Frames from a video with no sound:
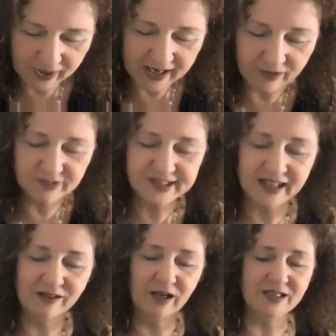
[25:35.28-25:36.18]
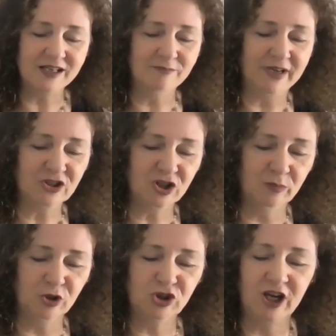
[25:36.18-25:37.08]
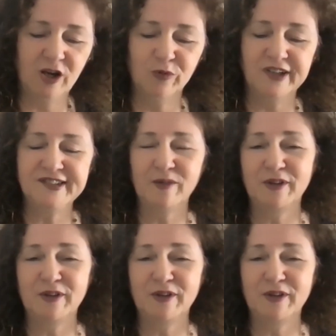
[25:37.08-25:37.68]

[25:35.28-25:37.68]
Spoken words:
I was thinking I didn't mention about Jacob wrestling with the